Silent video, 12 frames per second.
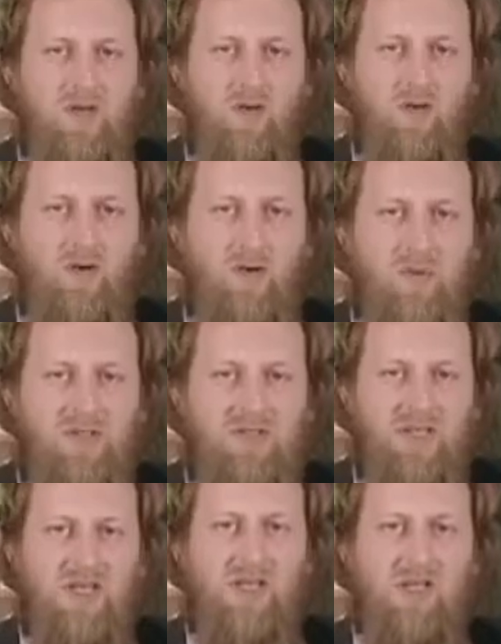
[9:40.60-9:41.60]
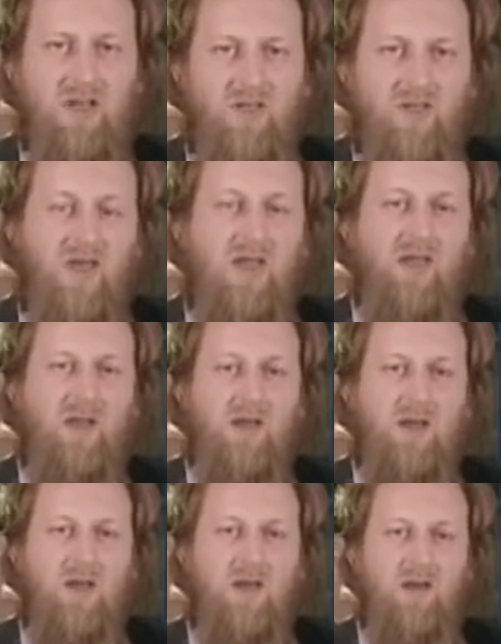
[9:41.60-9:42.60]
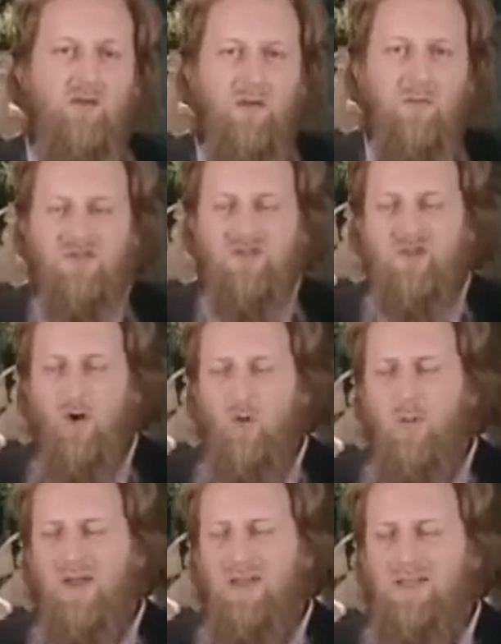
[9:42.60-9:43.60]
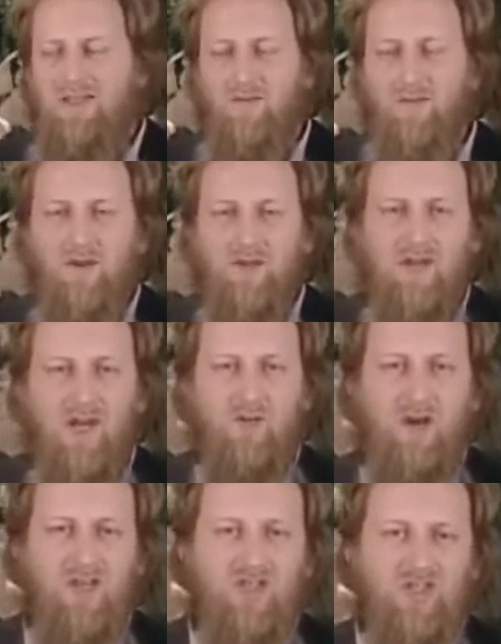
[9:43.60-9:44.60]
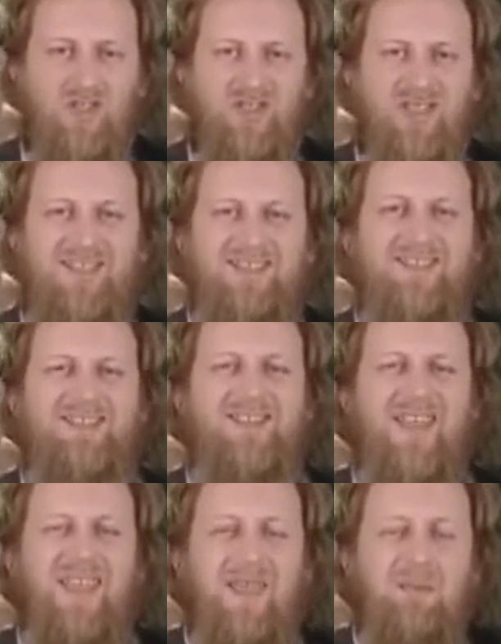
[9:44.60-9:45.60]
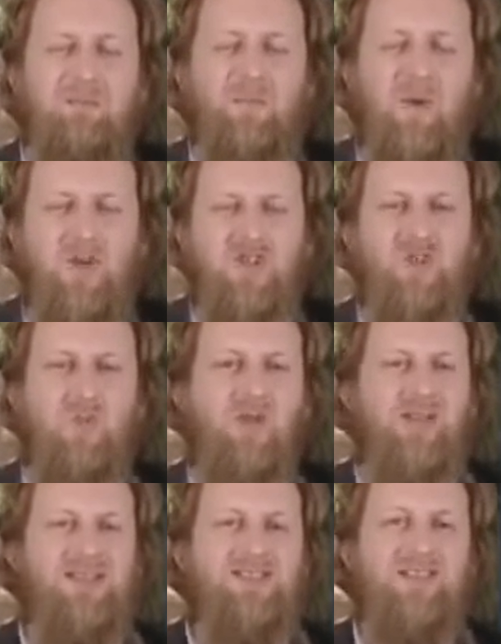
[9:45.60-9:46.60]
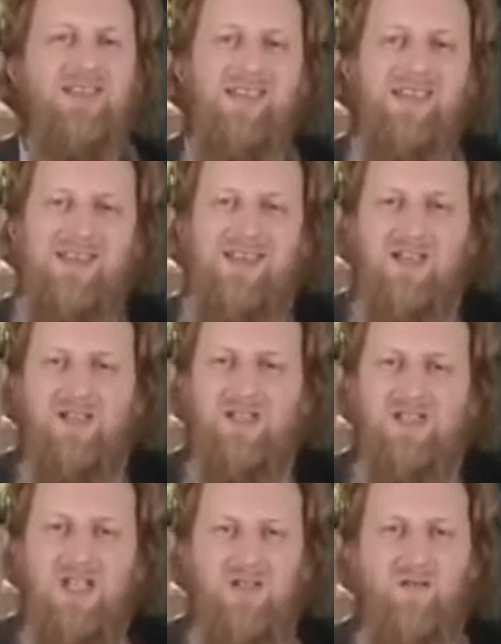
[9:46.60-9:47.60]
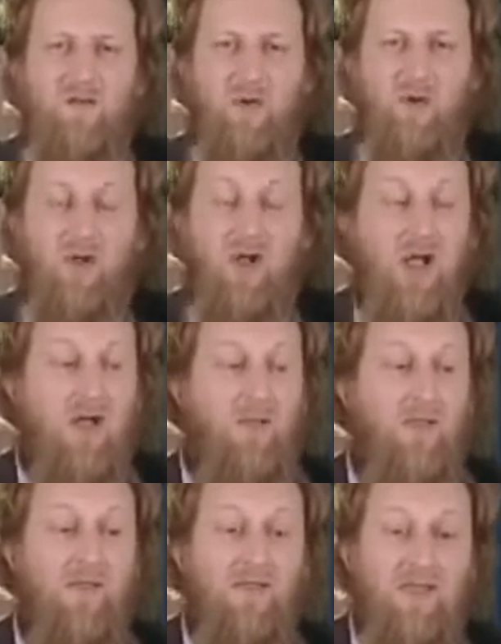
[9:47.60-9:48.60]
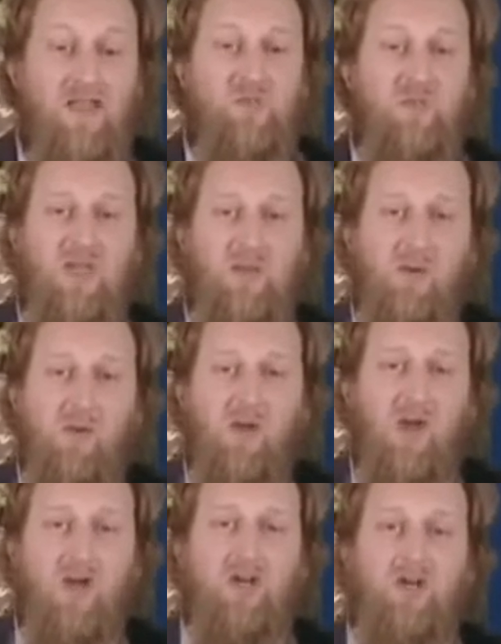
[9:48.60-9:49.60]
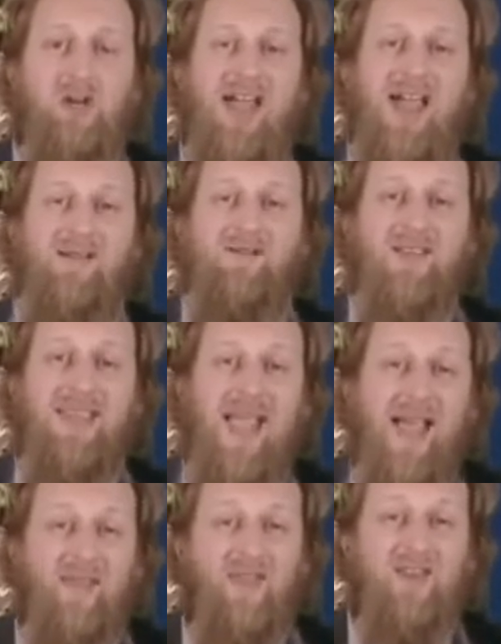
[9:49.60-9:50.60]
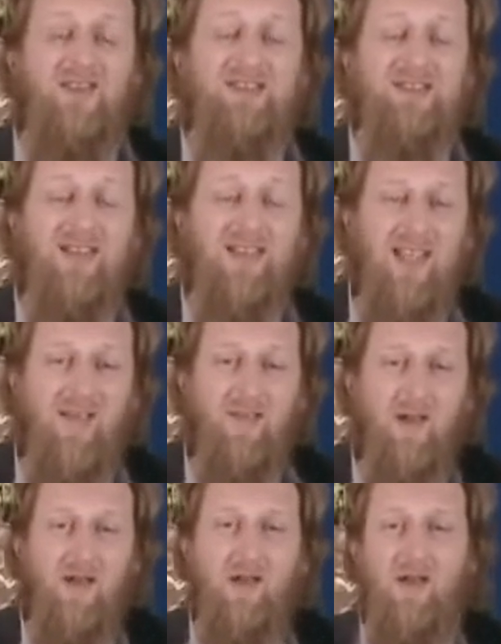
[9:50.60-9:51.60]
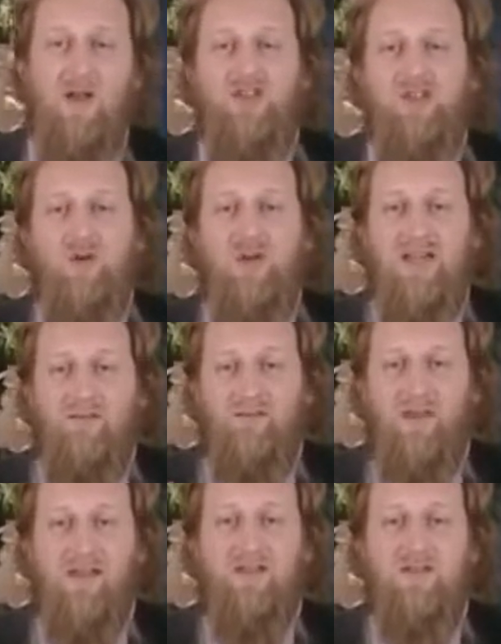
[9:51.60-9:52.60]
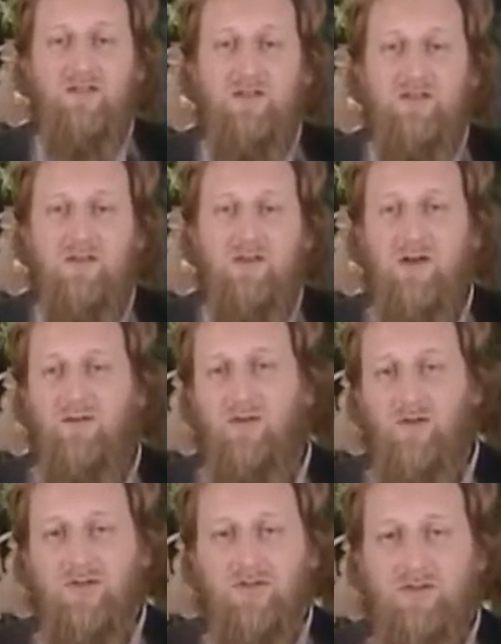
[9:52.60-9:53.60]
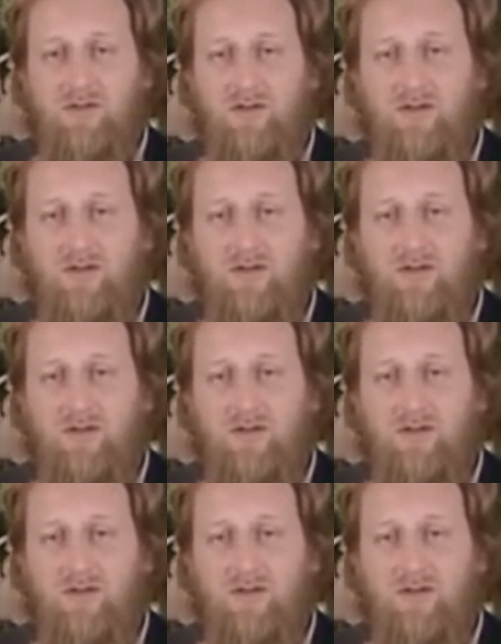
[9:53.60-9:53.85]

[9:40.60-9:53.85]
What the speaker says: or a particular thing from so many different directions. It is impossible, it's inconceivable that these people could have gathered together to invent a falsehood.